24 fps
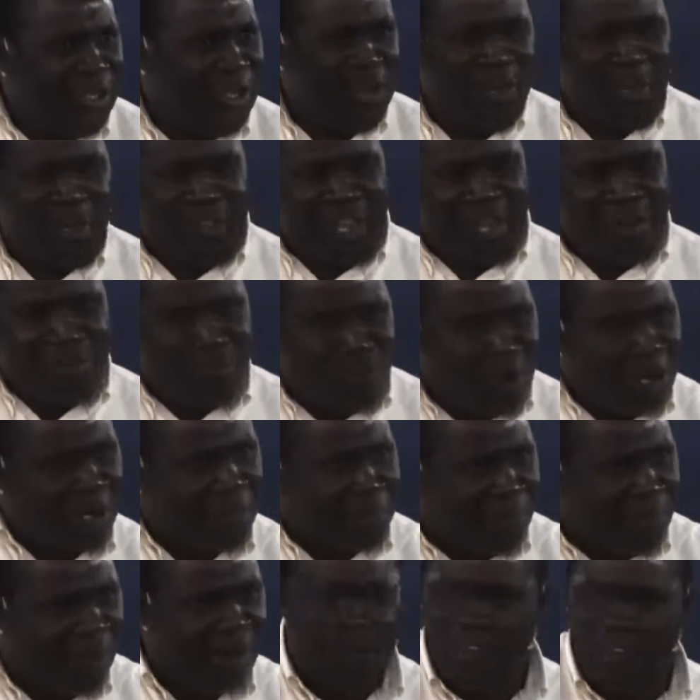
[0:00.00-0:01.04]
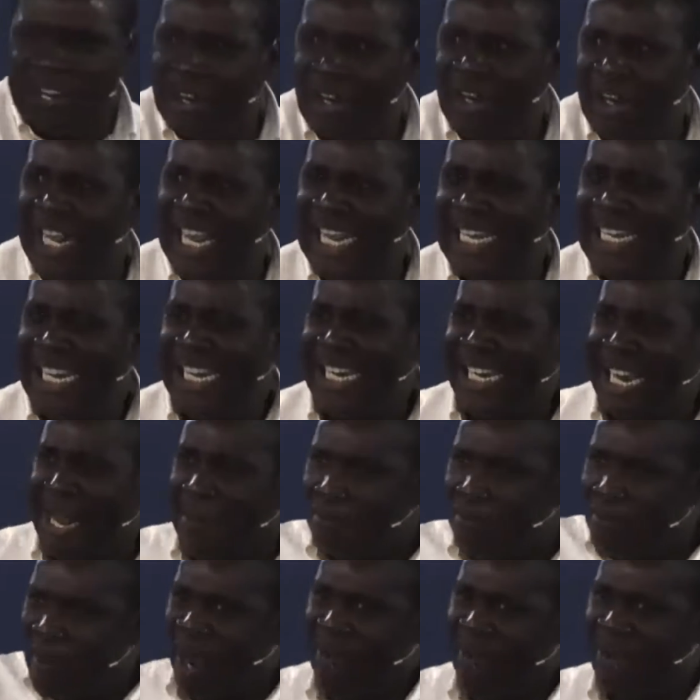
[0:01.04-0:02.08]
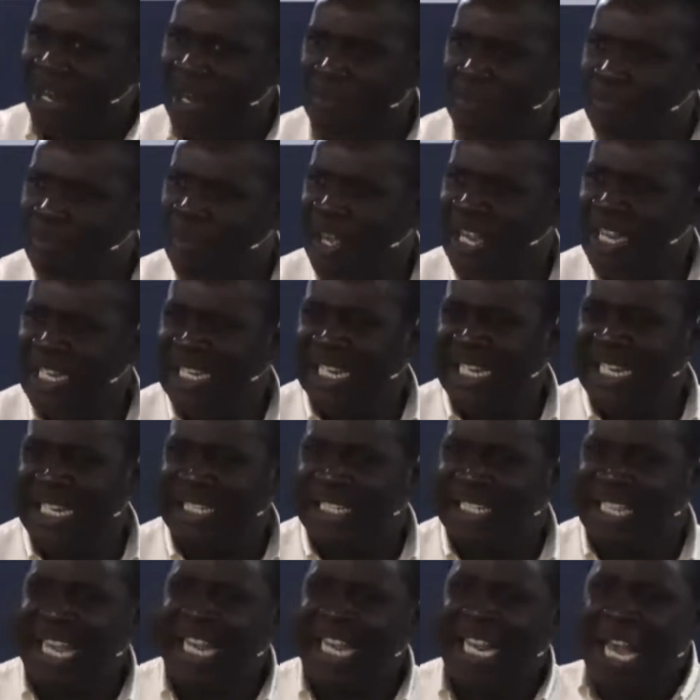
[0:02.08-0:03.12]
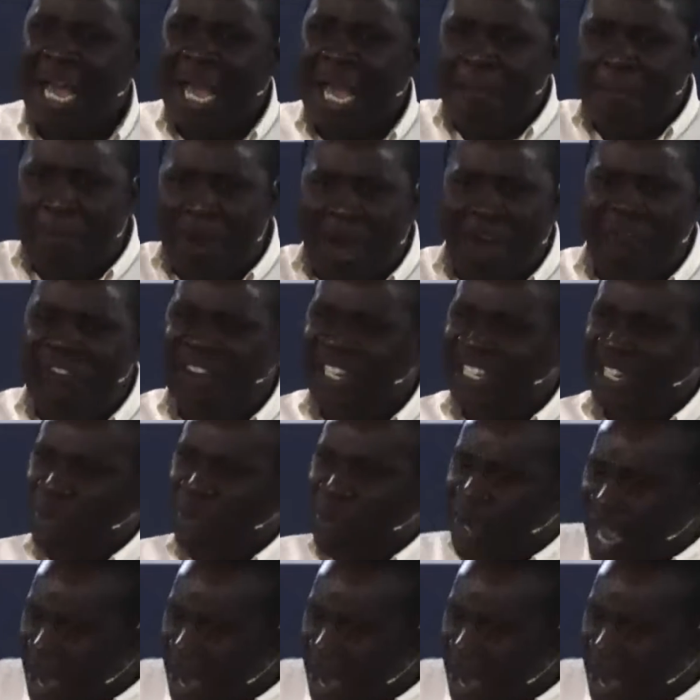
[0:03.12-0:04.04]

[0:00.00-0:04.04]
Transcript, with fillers: You know, they wrote poverty on it and they buried a pit and they said, poverty,